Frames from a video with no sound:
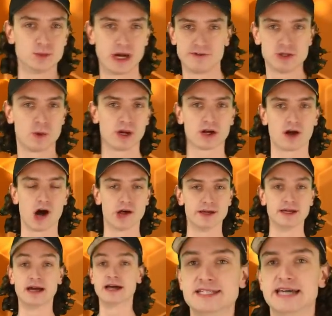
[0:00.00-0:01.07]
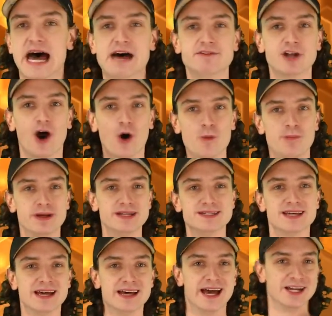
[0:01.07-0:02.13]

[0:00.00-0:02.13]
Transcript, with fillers: whatever you want to call it, to have it opened